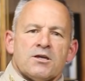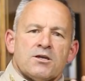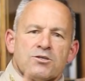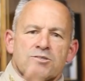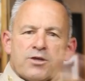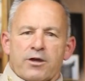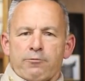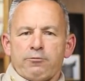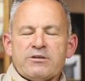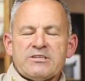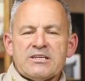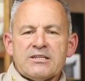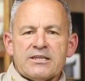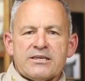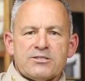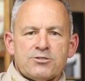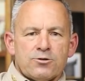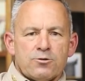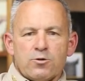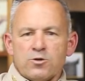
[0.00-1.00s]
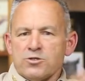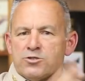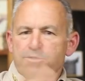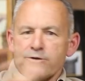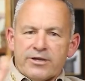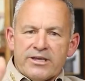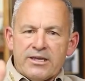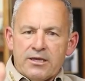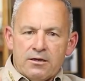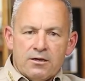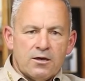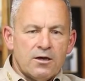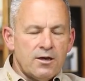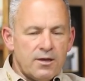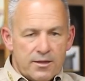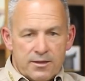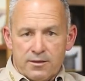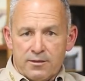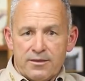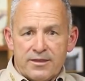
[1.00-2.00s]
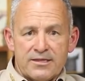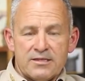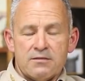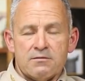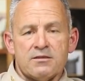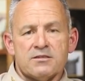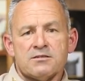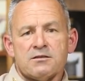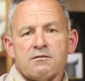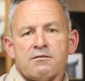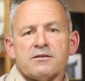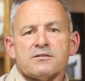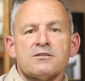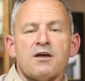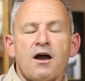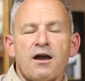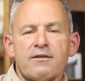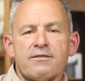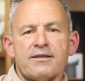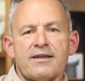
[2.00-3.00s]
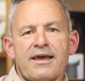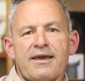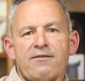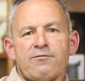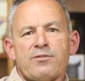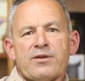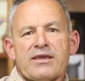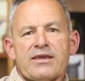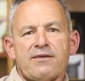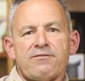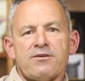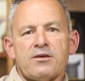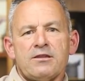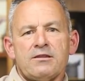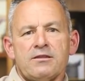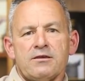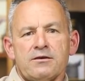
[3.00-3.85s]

So I recently, during the talk that I have been given,